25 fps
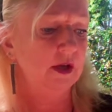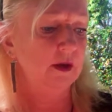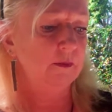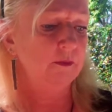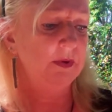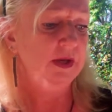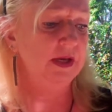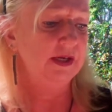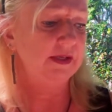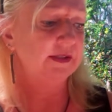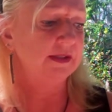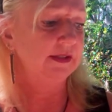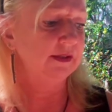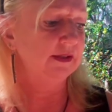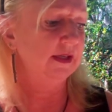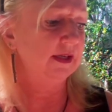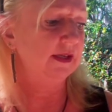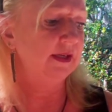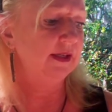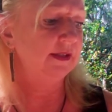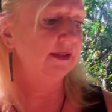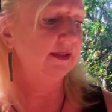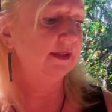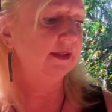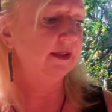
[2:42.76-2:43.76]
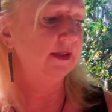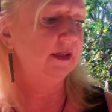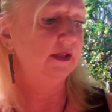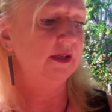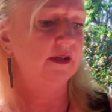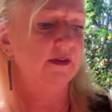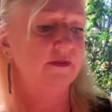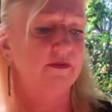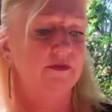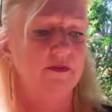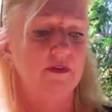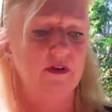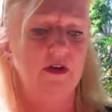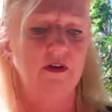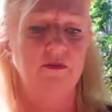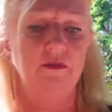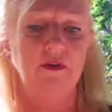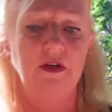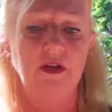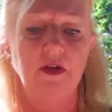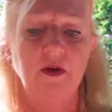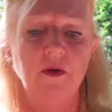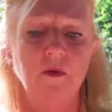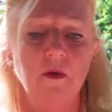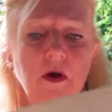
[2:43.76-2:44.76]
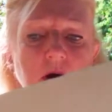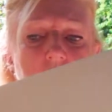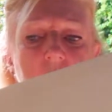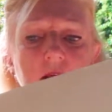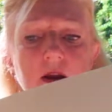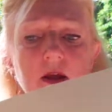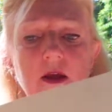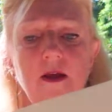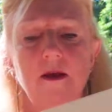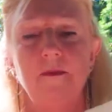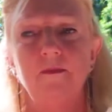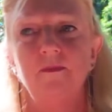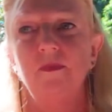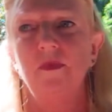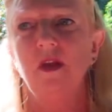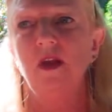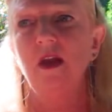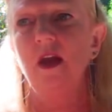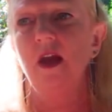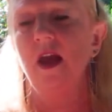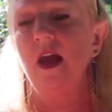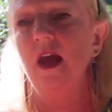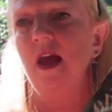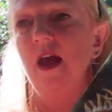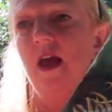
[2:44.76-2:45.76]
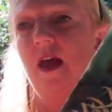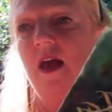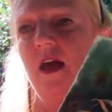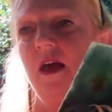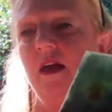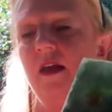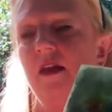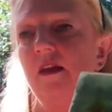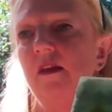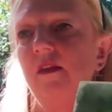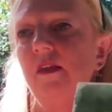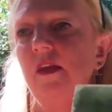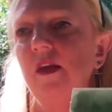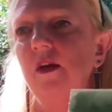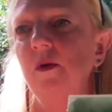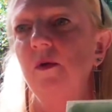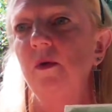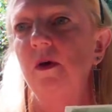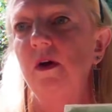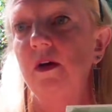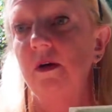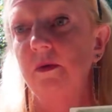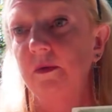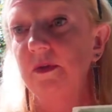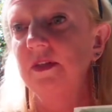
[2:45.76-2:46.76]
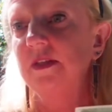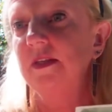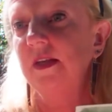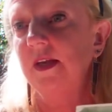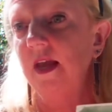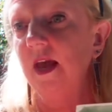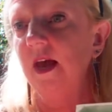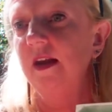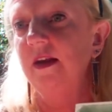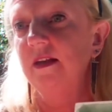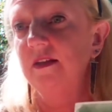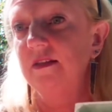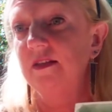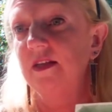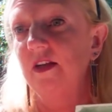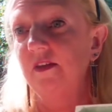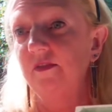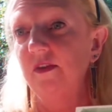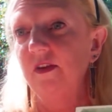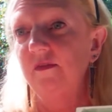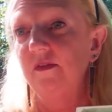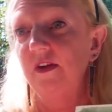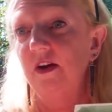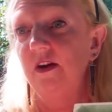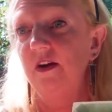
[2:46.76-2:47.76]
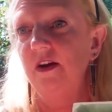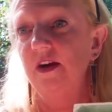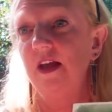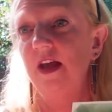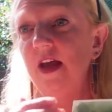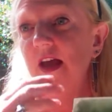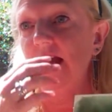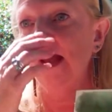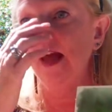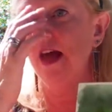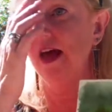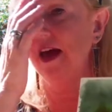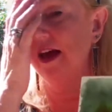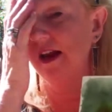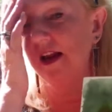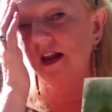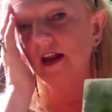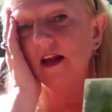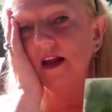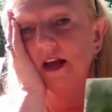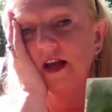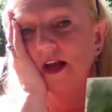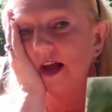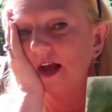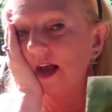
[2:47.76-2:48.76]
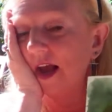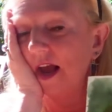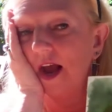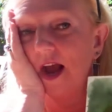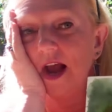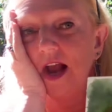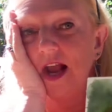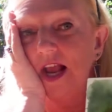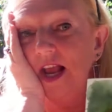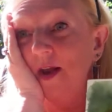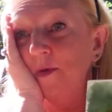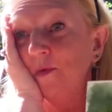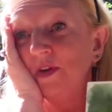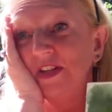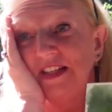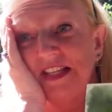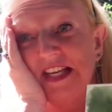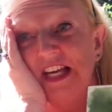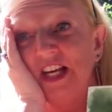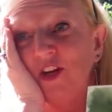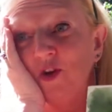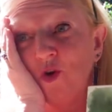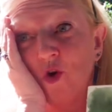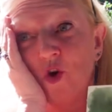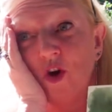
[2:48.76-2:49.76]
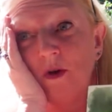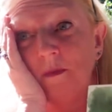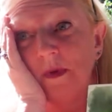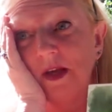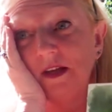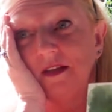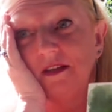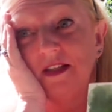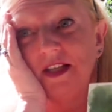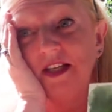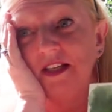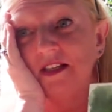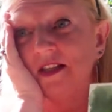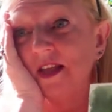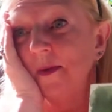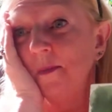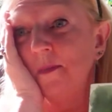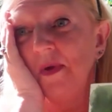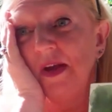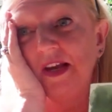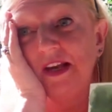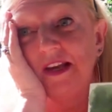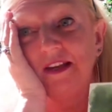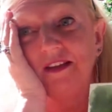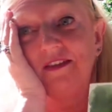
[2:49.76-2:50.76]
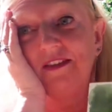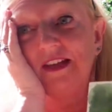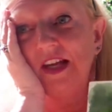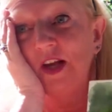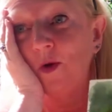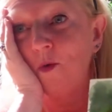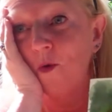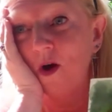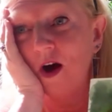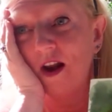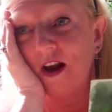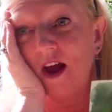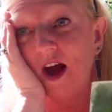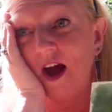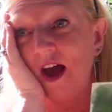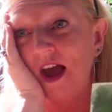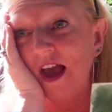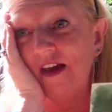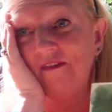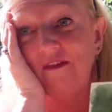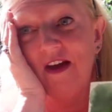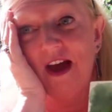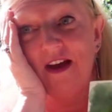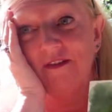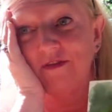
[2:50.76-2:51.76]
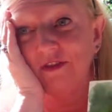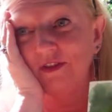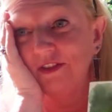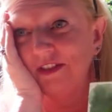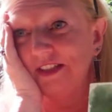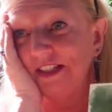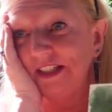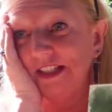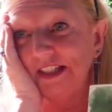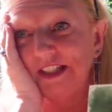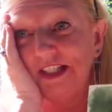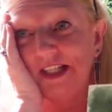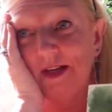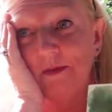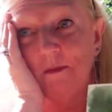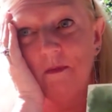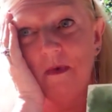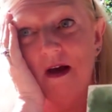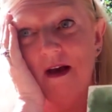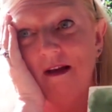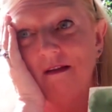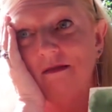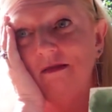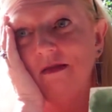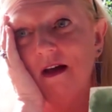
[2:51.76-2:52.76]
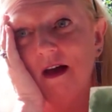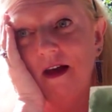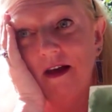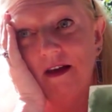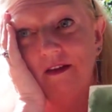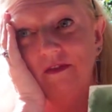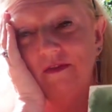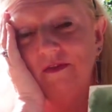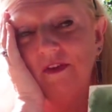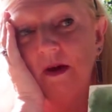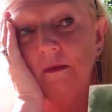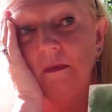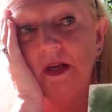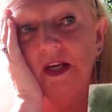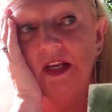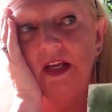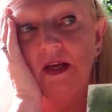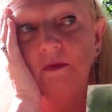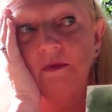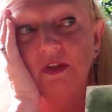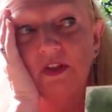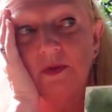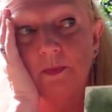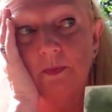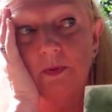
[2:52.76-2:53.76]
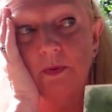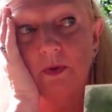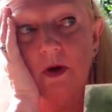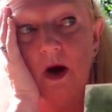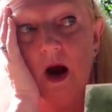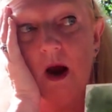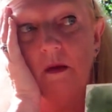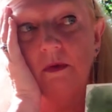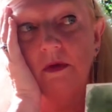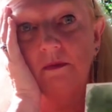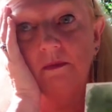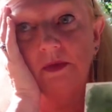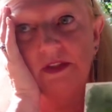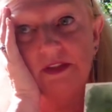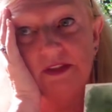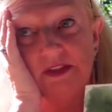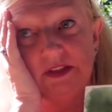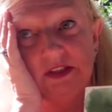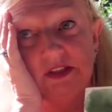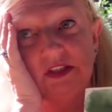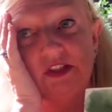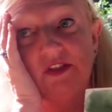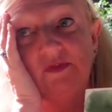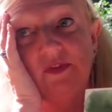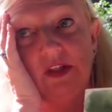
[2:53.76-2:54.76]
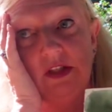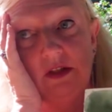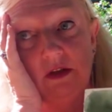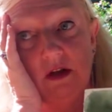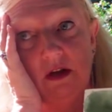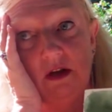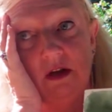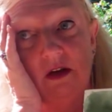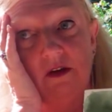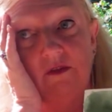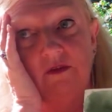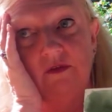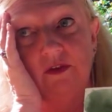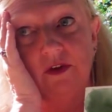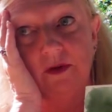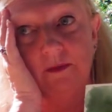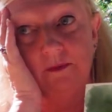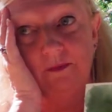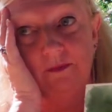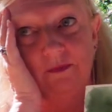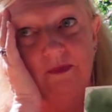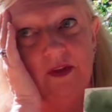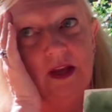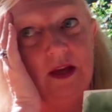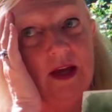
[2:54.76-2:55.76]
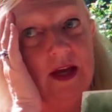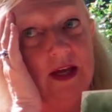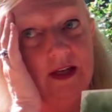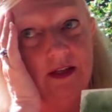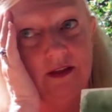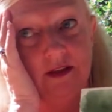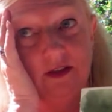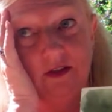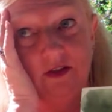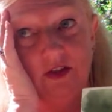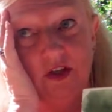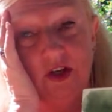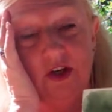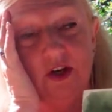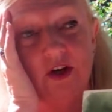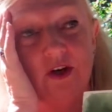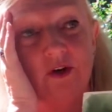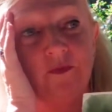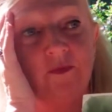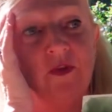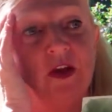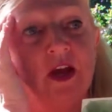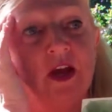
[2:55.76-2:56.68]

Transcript: painting that I did of an iguana, and the iguana was again at Selva Verde, and he was enormous. He's the biggest iguana I have ever seen in my life. He was probably 6 feet long from head to toe.